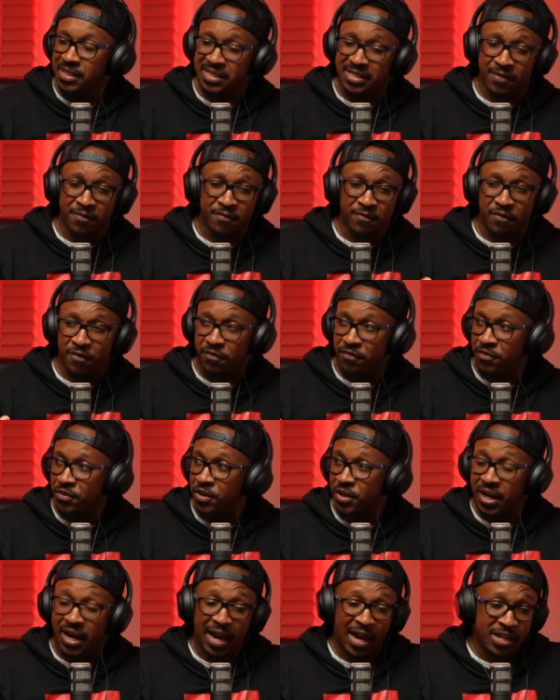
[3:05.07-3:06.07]
seven foot four,
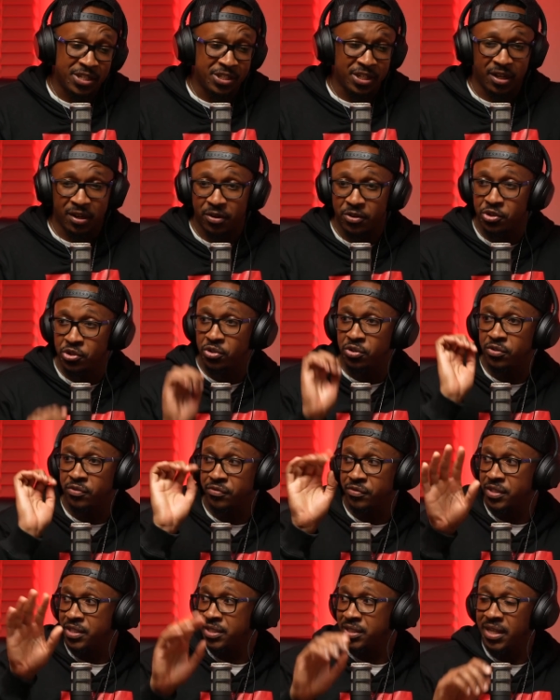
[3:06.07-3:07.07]
Wembanyama, agile, yeah. shoots
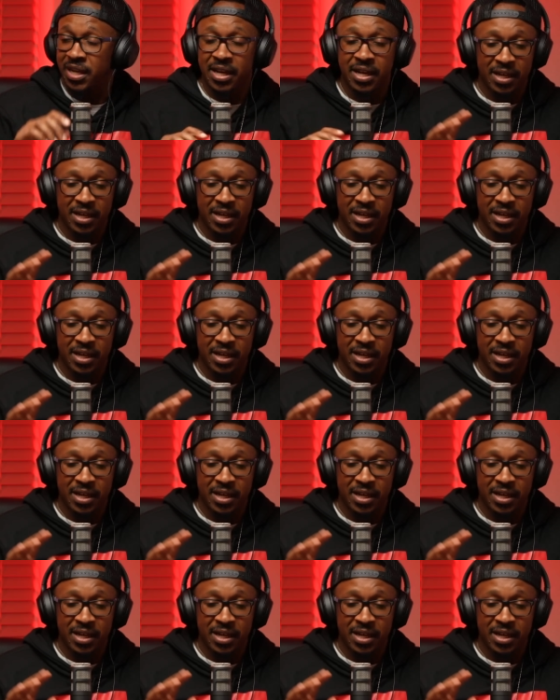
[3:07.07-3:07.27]
threes.